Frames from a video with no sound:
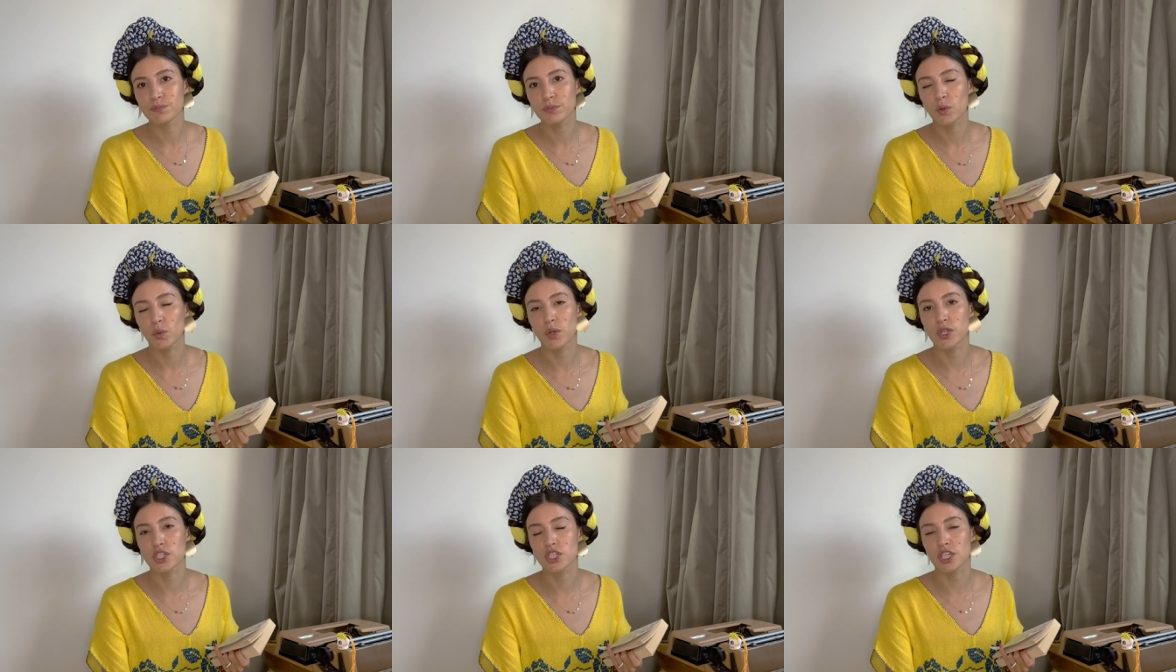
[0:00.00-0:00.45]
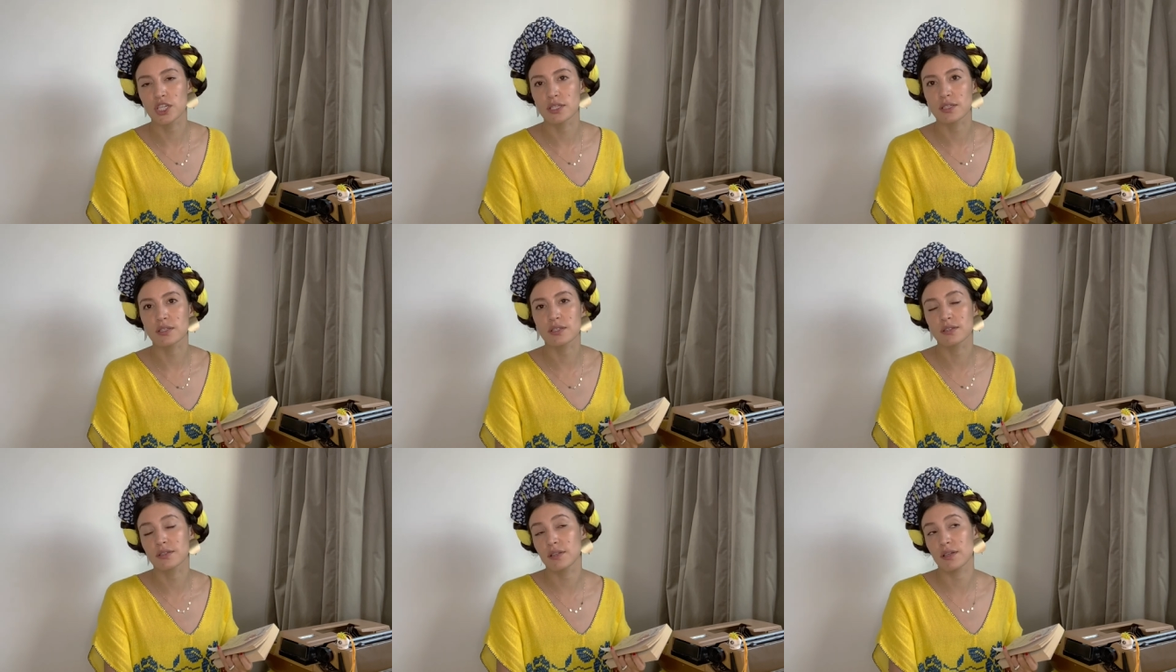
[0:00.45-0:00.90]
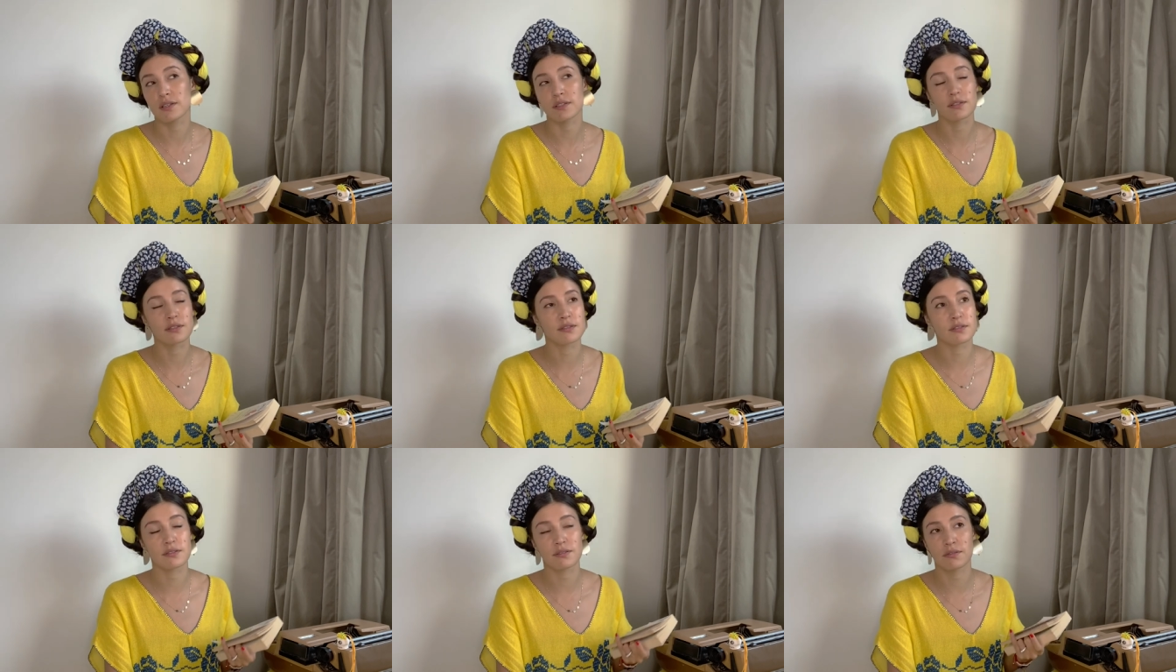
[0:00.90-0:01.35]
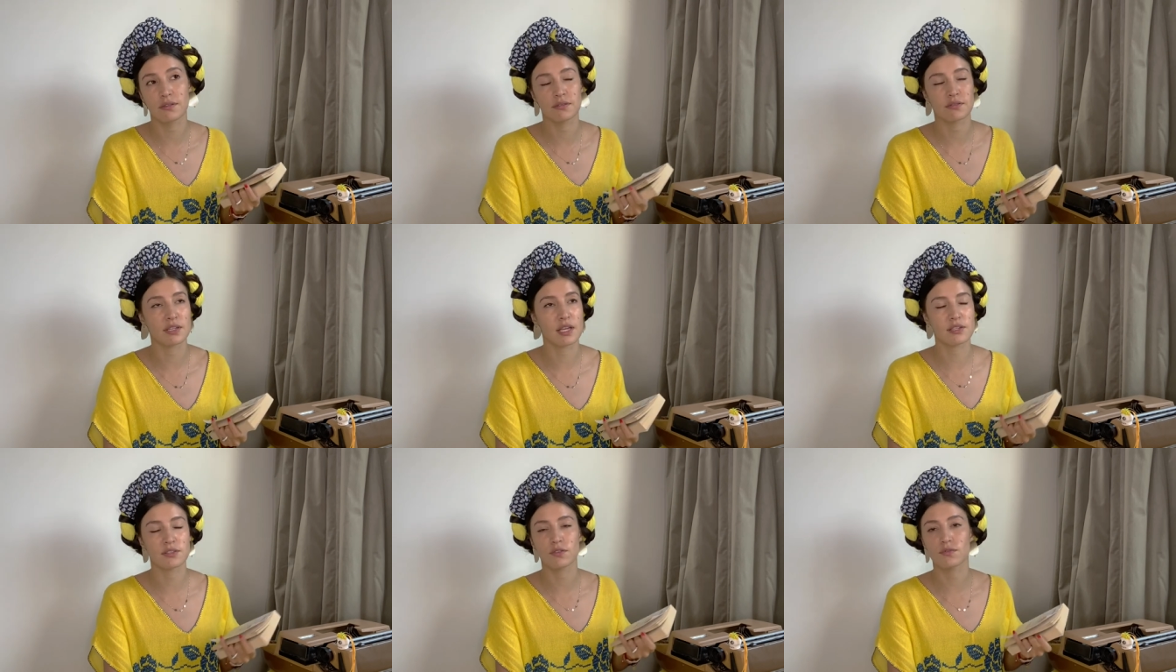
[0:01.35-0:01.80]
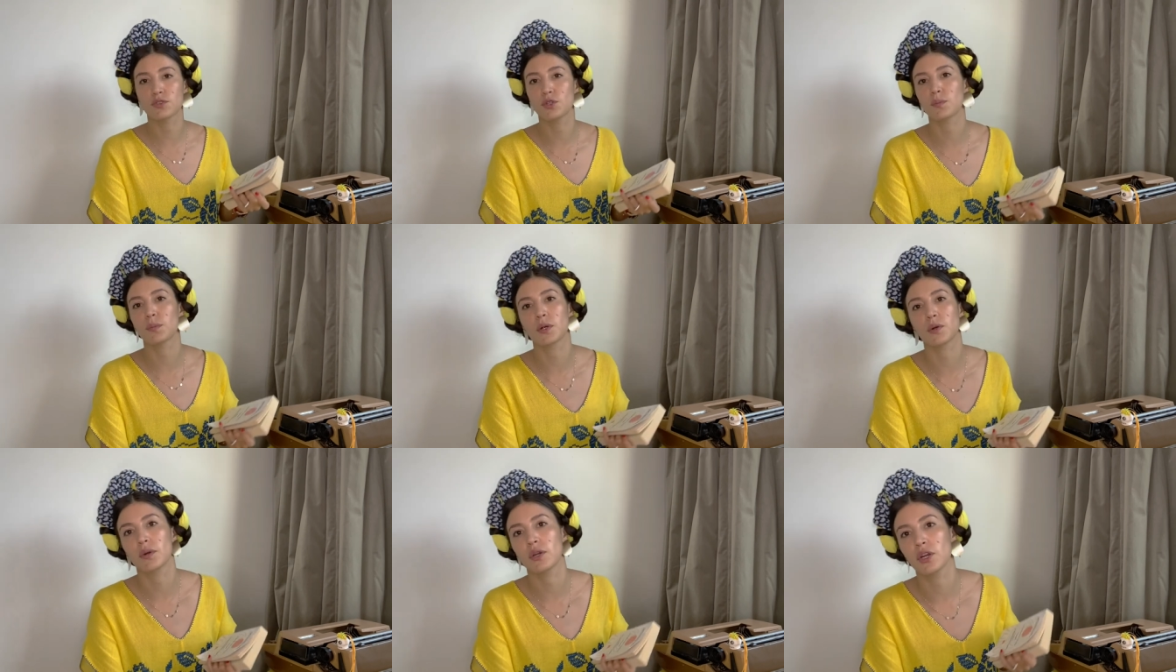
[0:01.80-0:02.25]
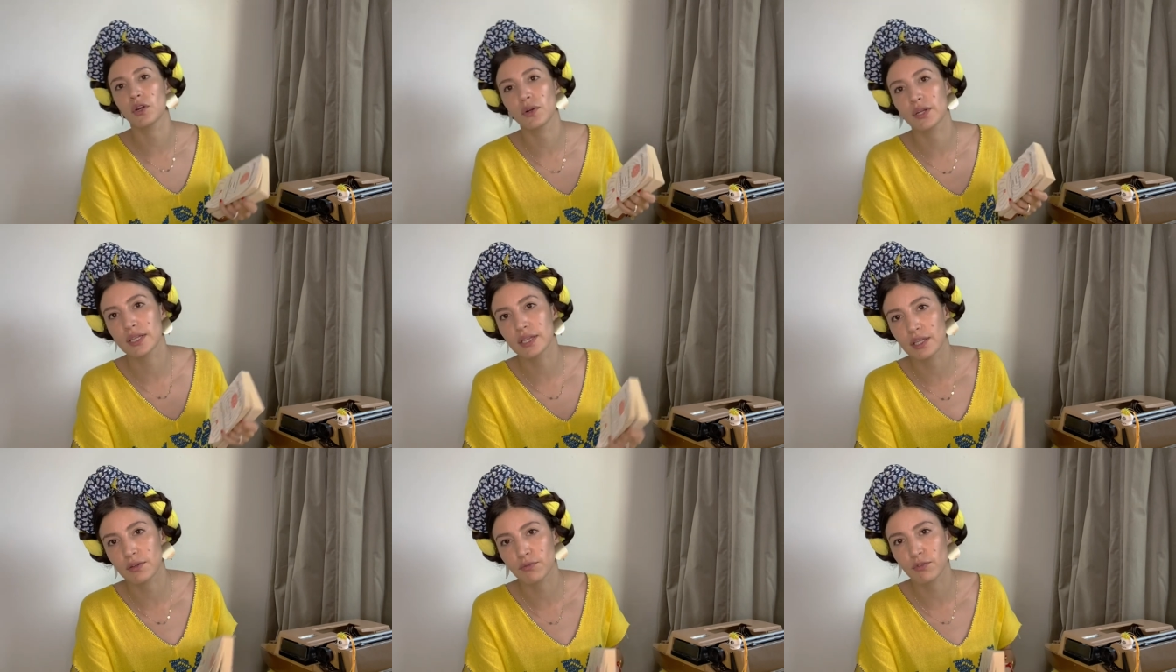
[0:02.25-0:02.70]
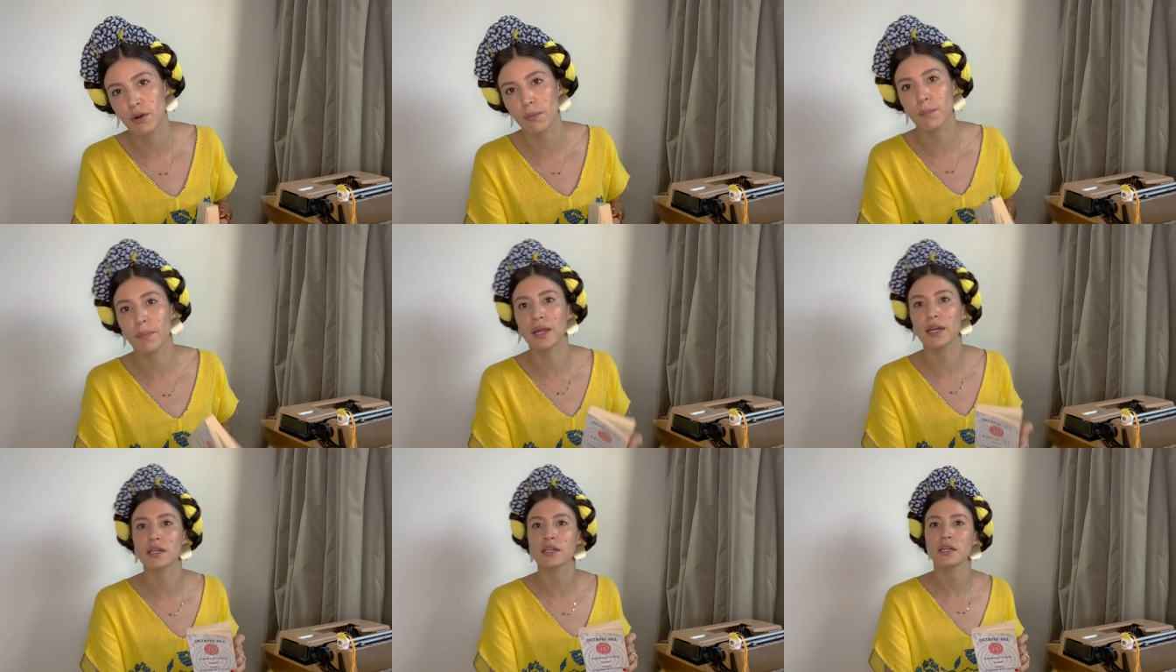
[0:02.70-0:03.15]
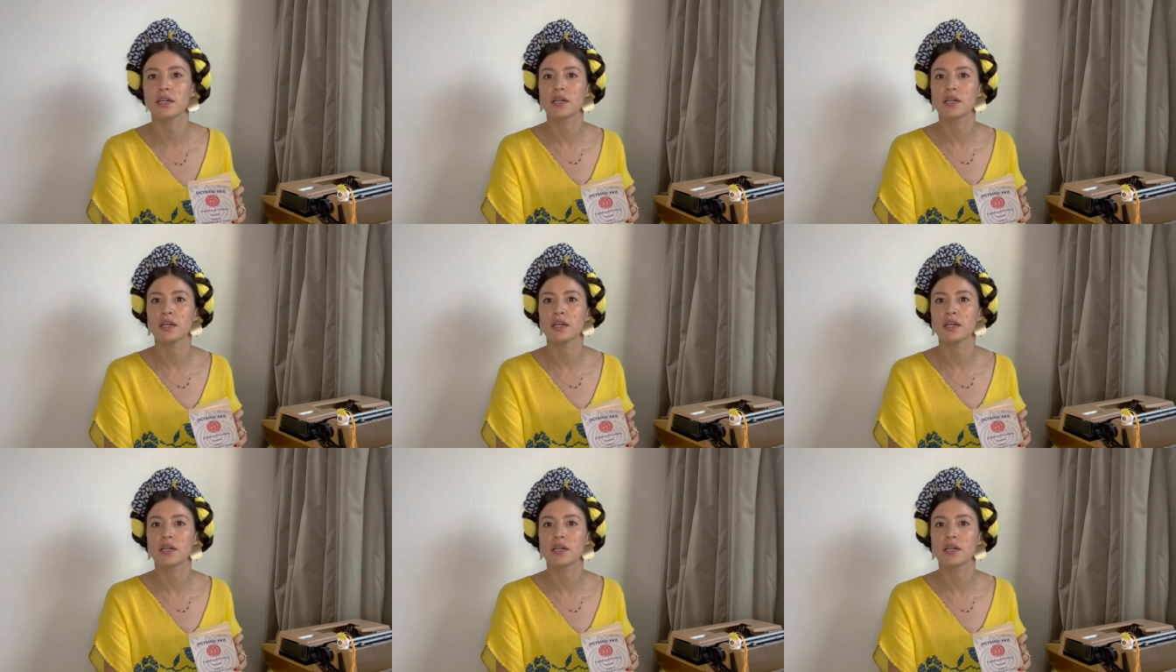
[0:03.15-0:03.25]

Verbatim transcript: which is this sense of superiority from men